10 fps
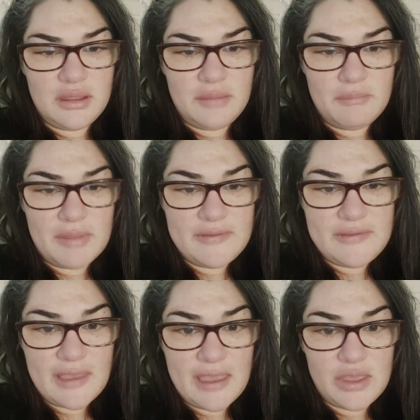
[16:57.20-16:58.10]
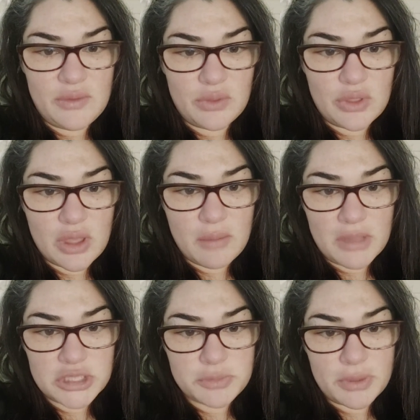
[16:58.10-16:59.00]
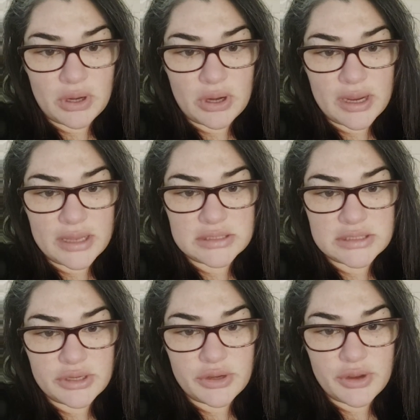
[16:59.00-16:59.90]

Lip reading: must say you look much better. I can tell you're